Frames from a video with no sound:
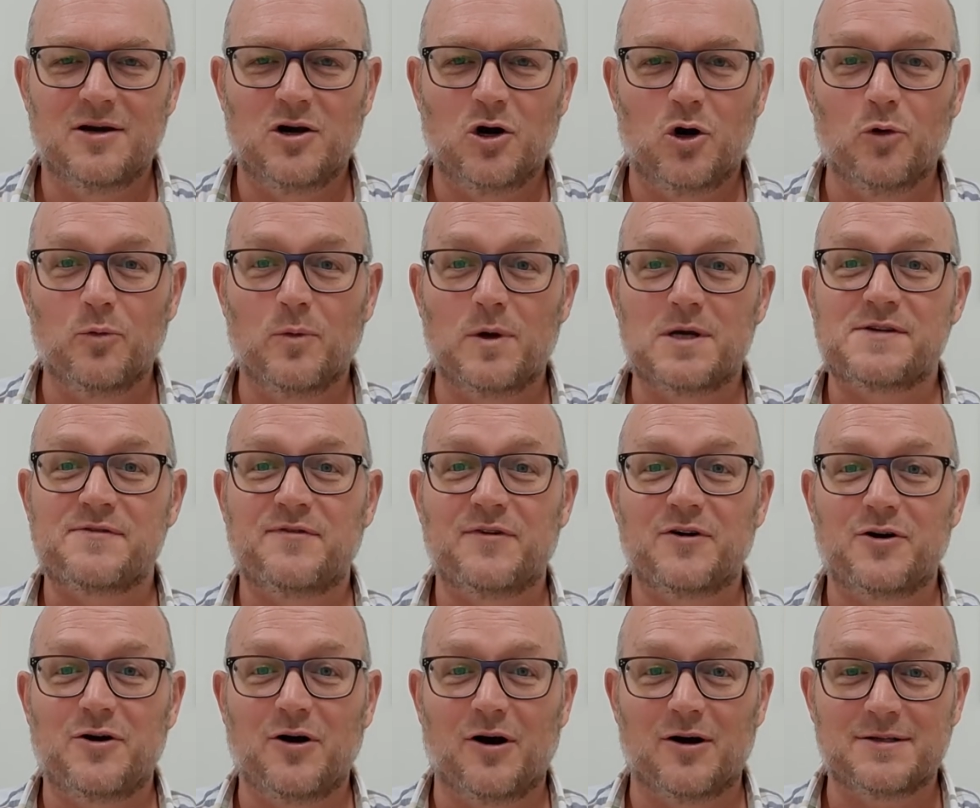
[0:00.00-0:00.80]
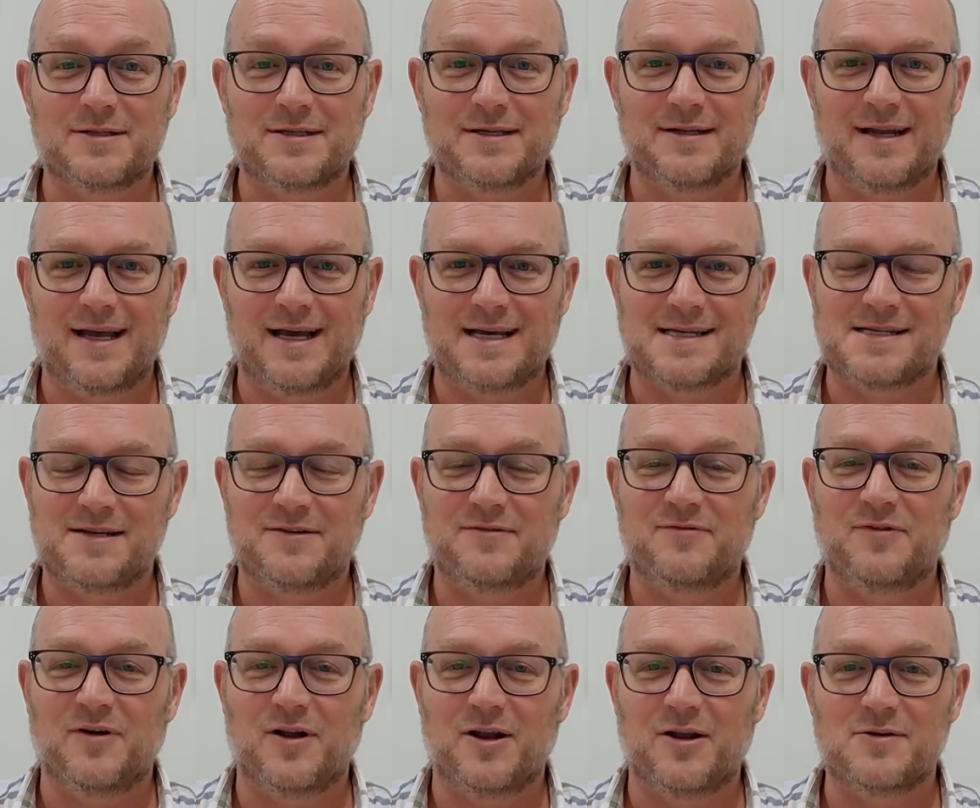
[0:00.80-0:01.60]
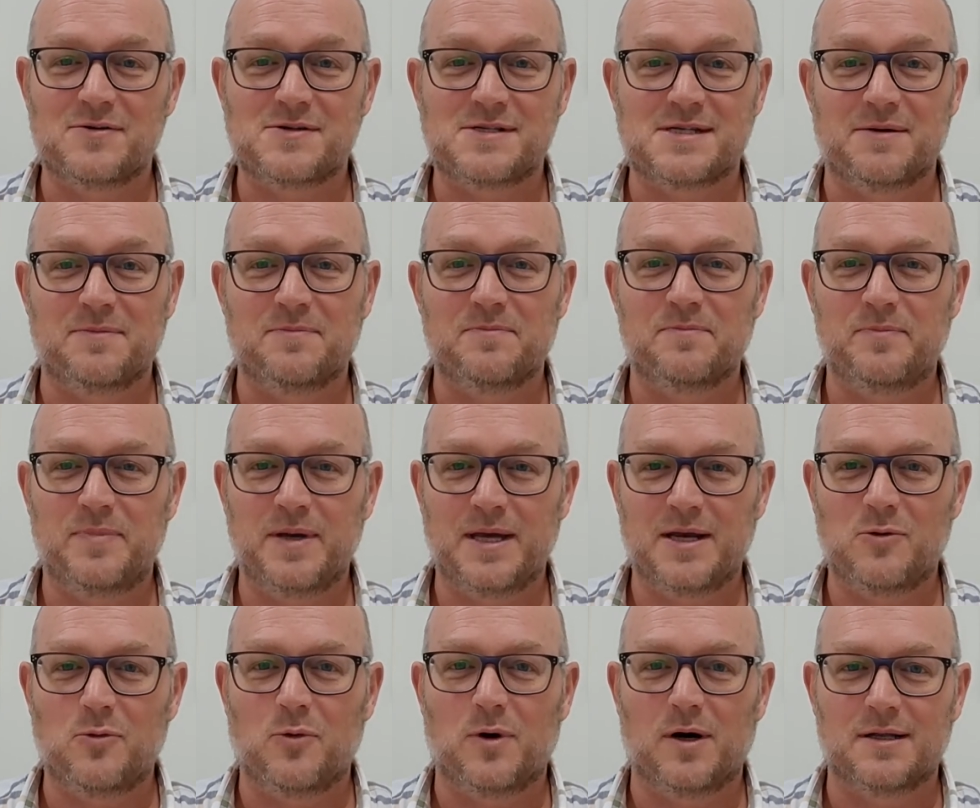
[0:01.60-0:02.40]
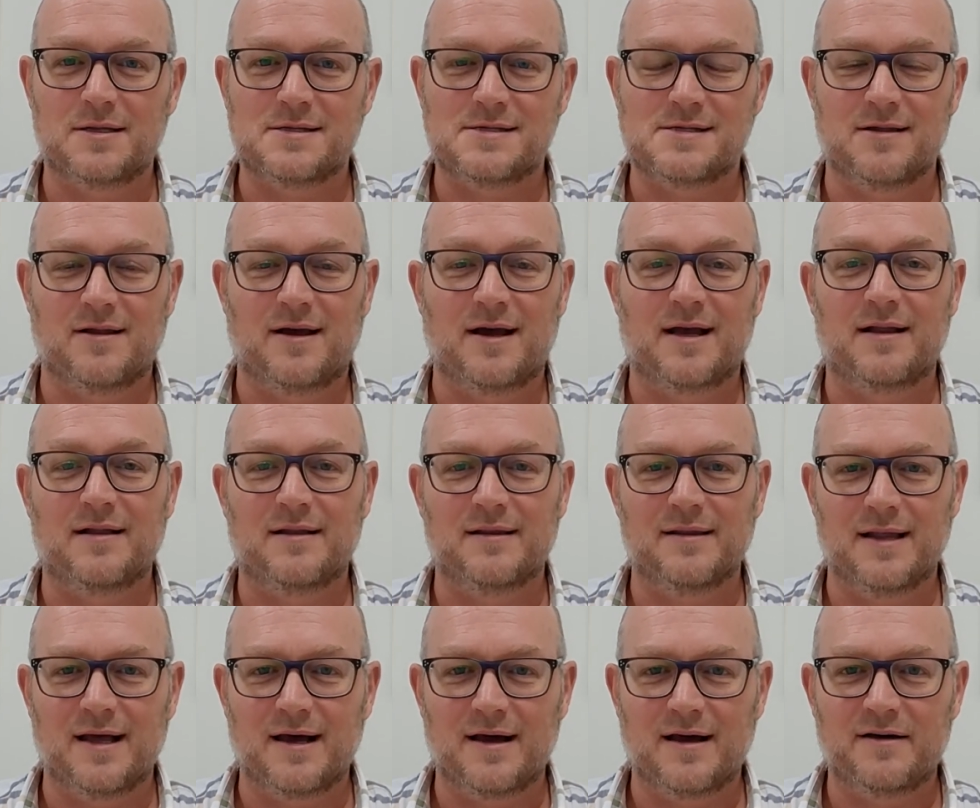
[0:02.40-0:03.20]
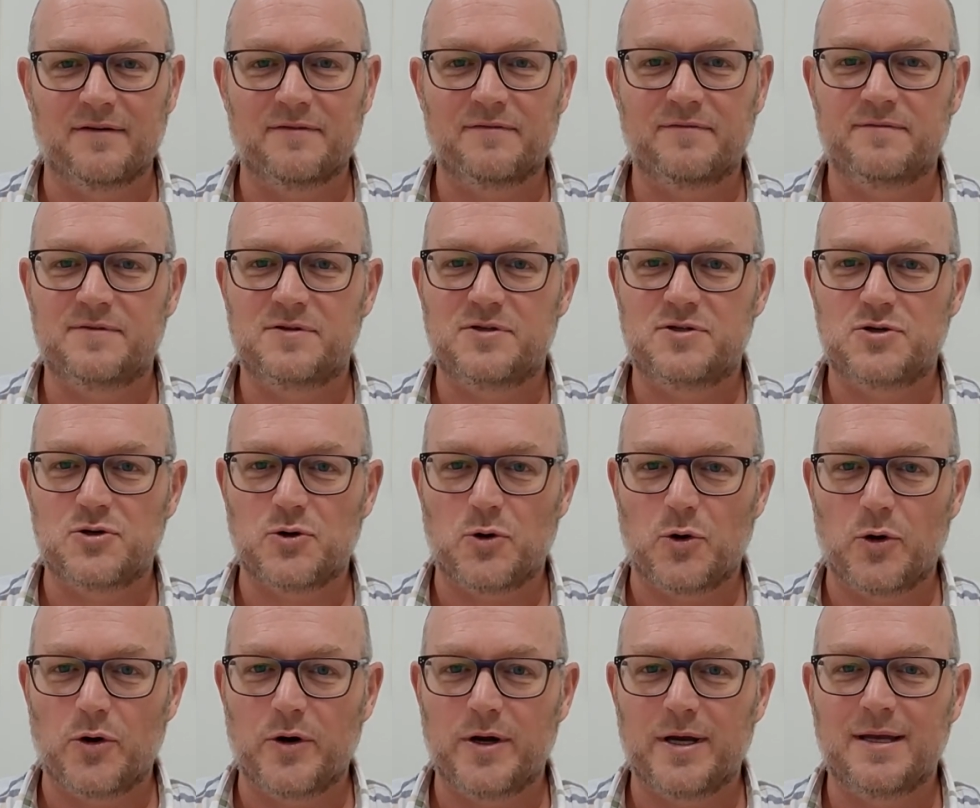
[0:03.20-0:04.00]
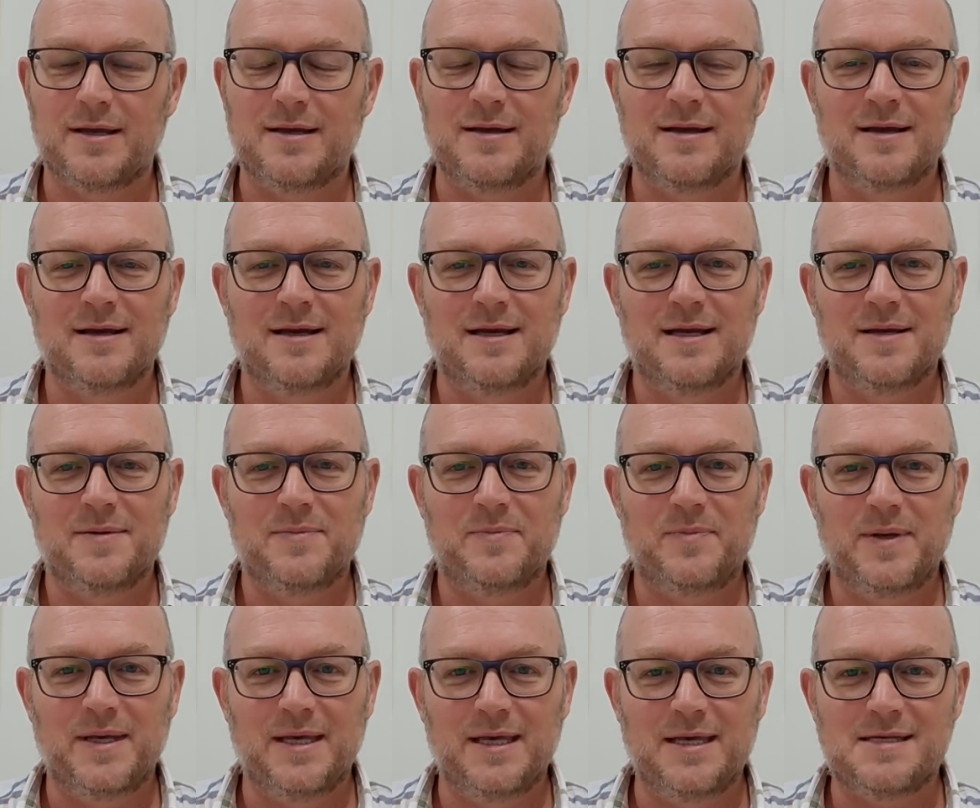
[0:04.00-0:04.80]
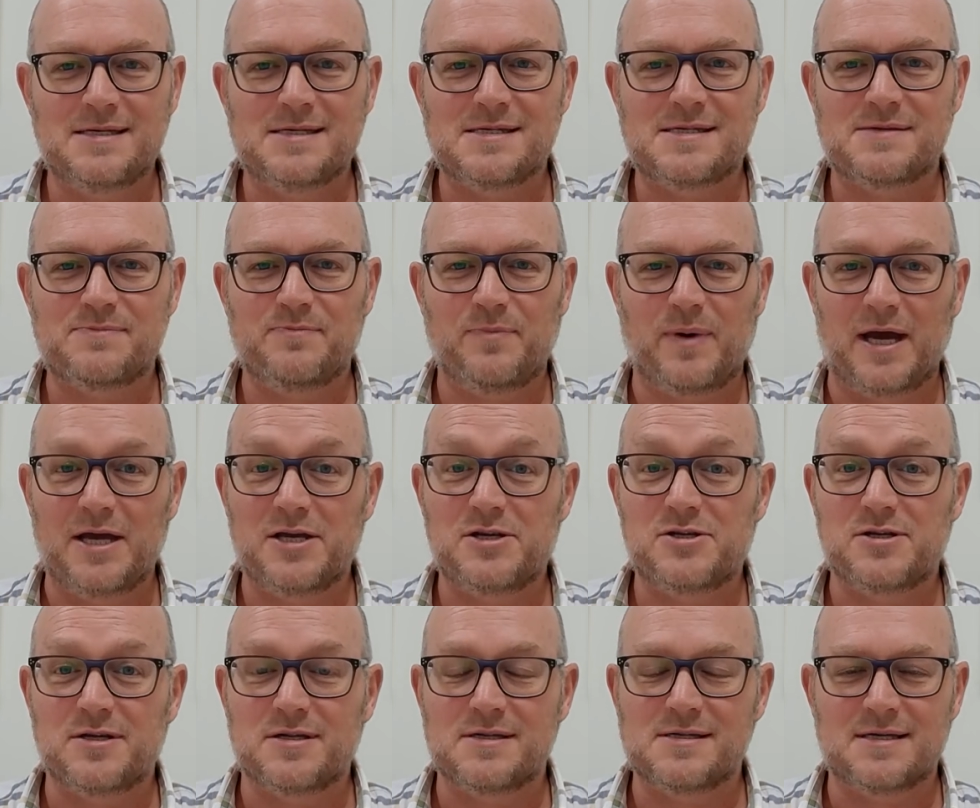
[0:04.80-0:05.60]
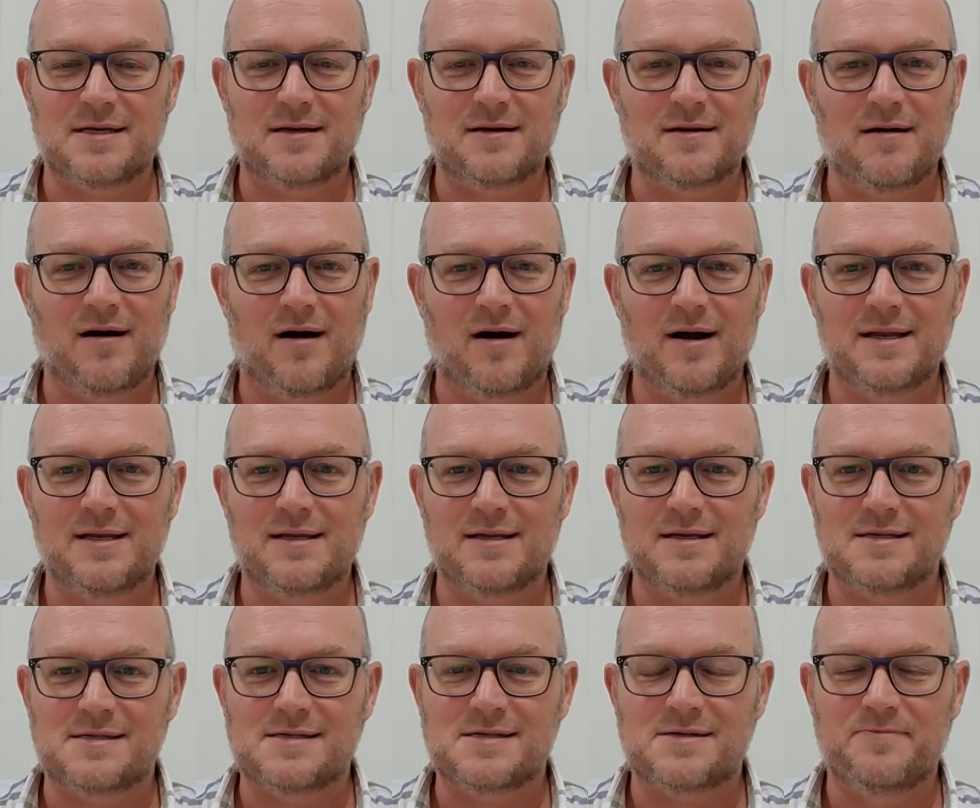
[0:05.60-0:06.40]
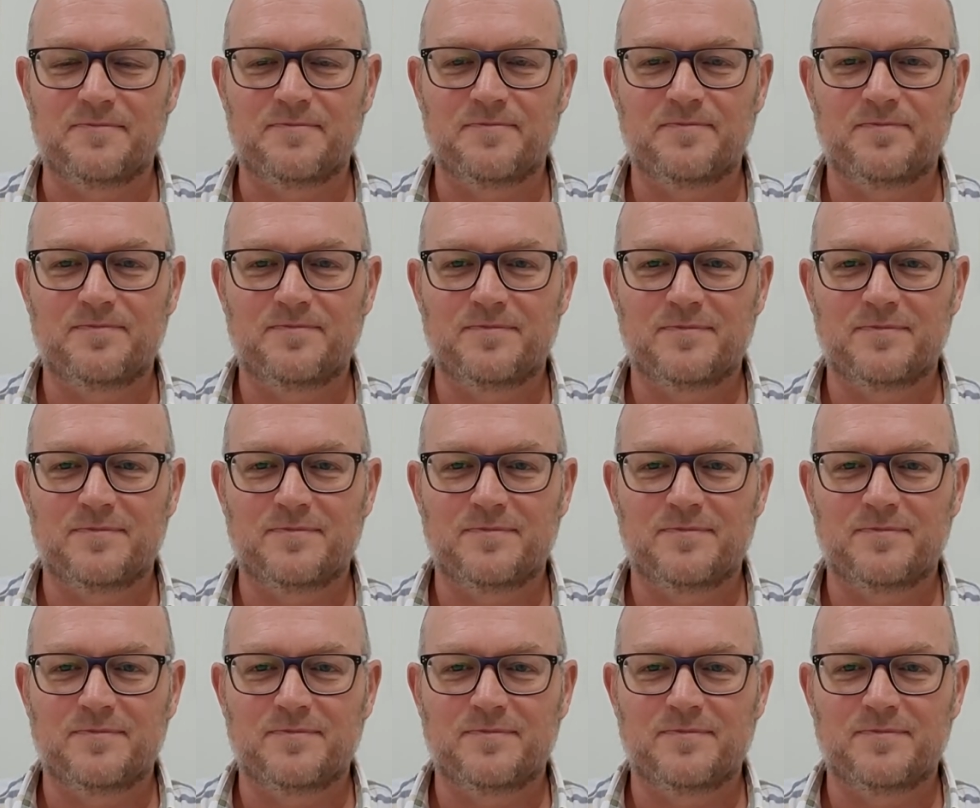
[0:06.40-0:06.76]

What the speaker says: almost forgotten as it follows some big ones like love, joy, peace, patience, and kindness.